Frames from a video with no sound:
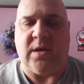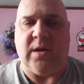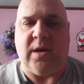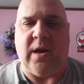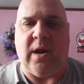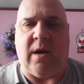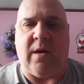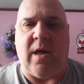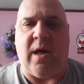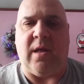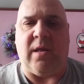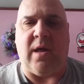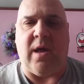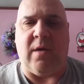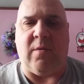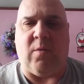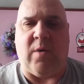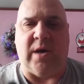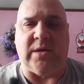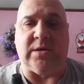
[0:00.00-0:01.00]

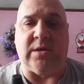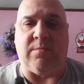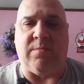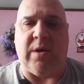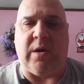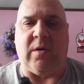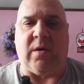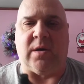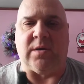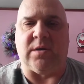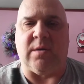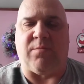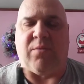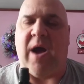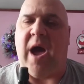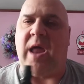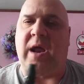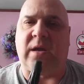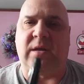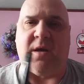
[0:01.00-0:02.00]
it wasn't because the
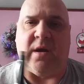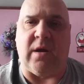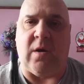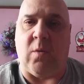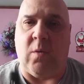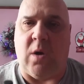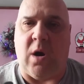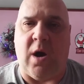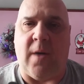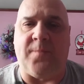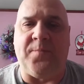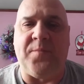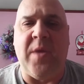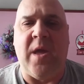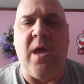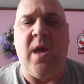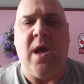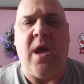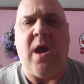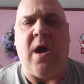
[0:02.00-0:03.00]
product didn't work.
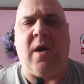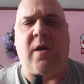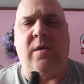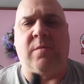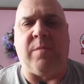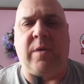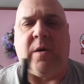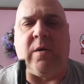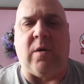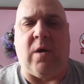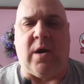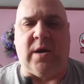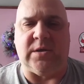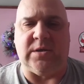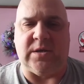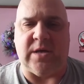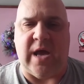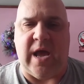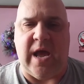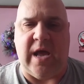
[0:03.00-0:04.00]
It was because